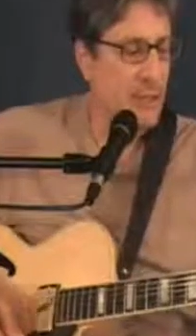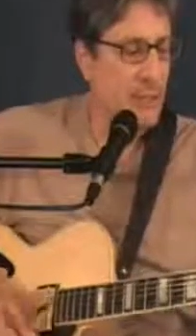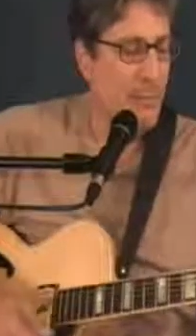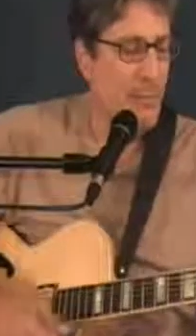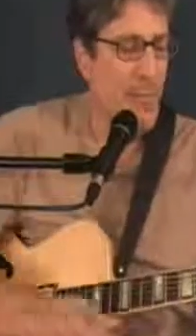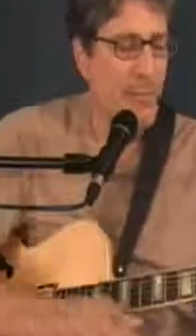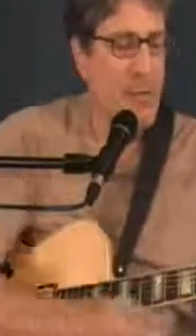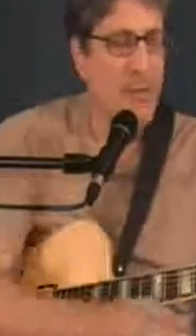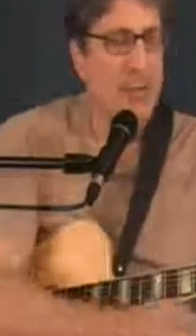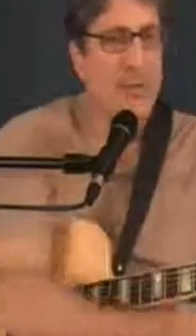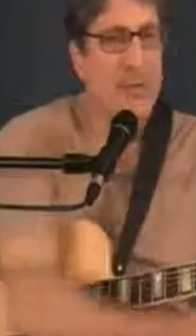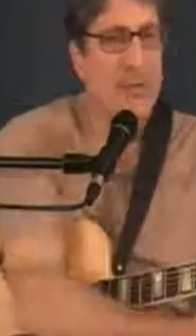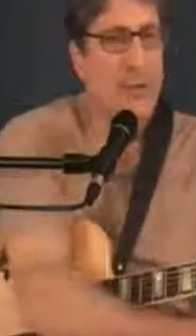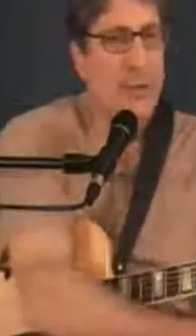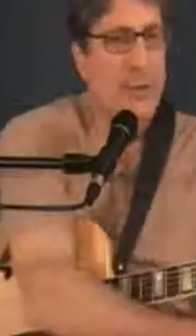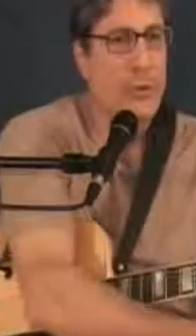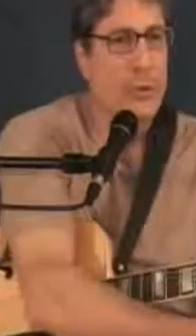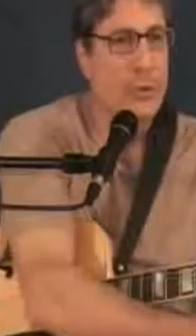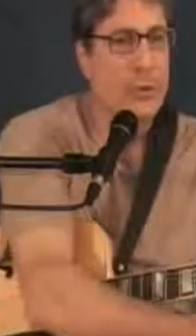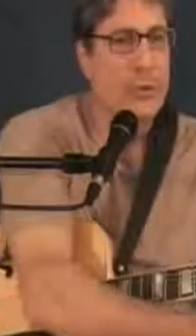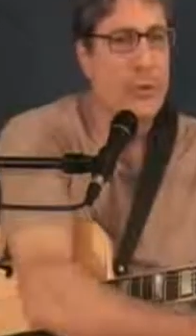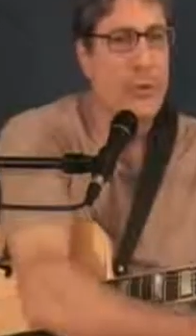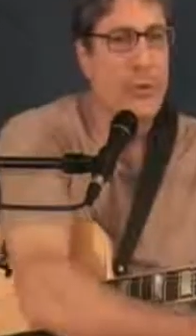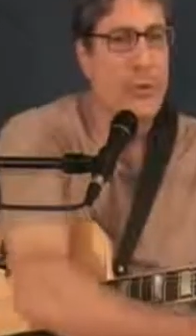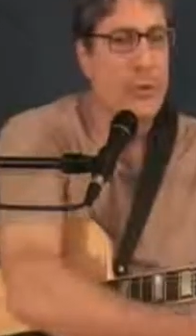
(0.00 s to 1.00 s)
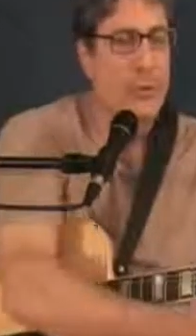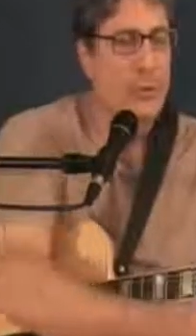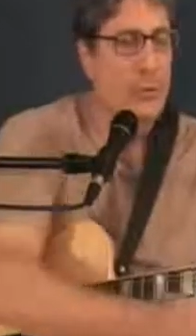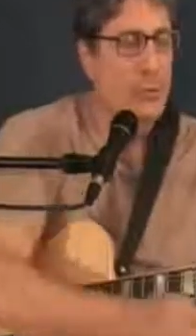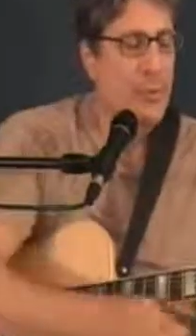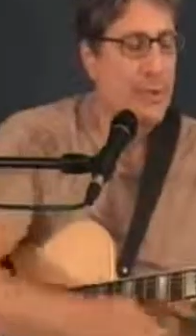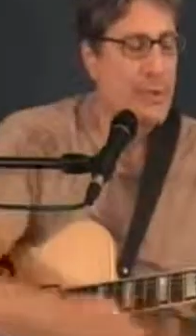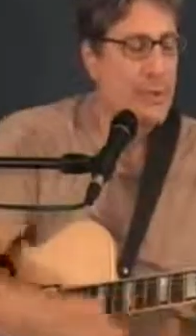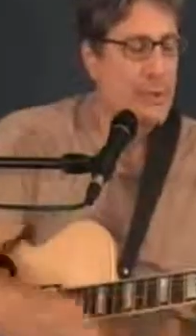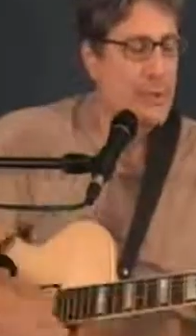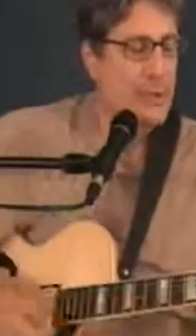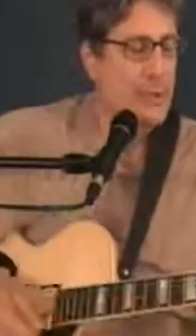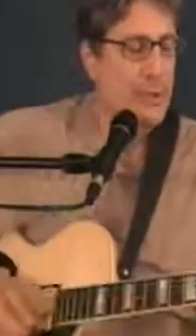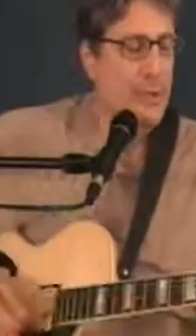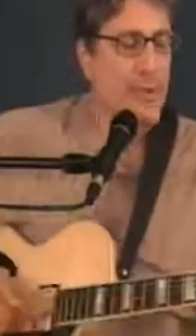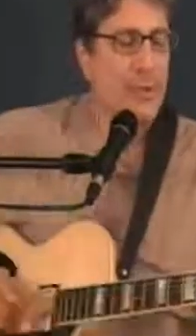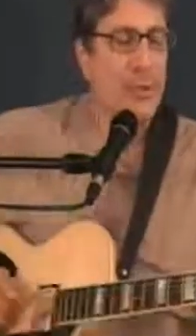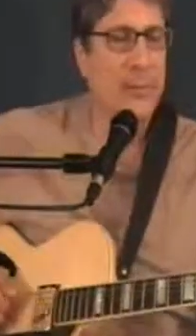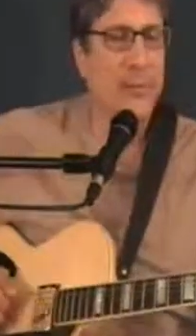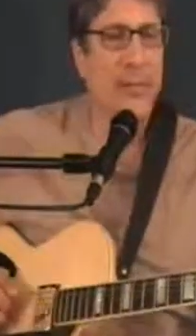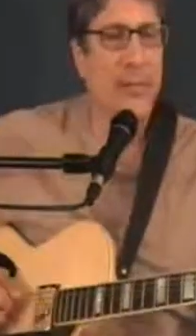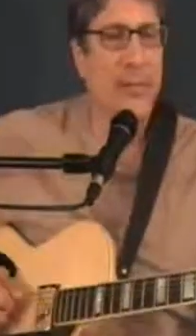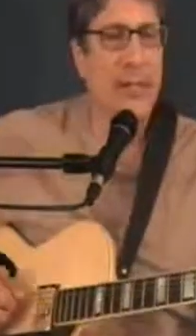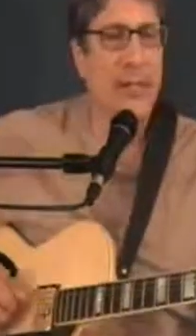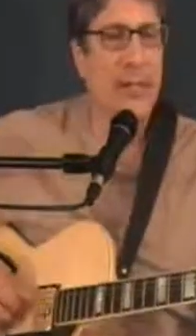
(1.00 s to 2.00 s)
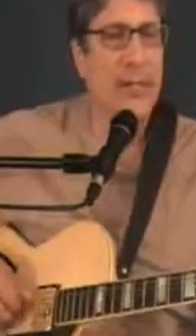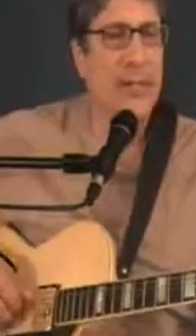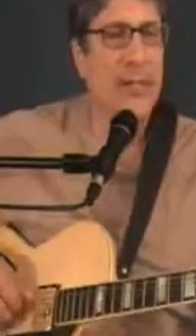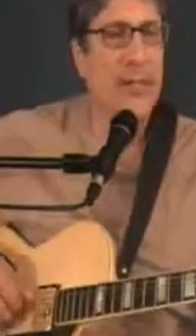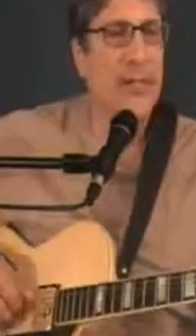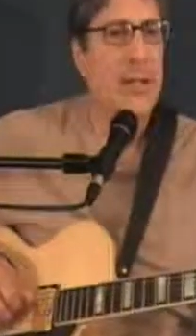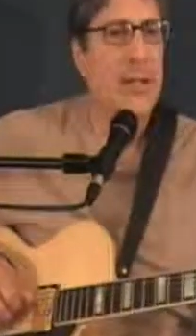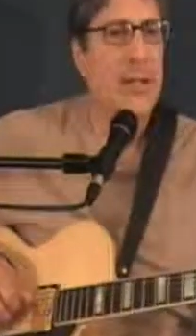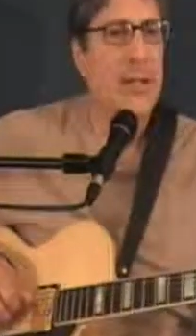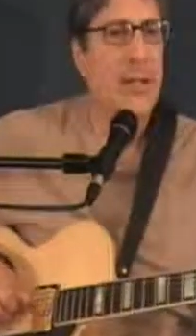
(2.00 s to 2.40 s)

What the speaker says: maybe even hurts in your wrist a little bit,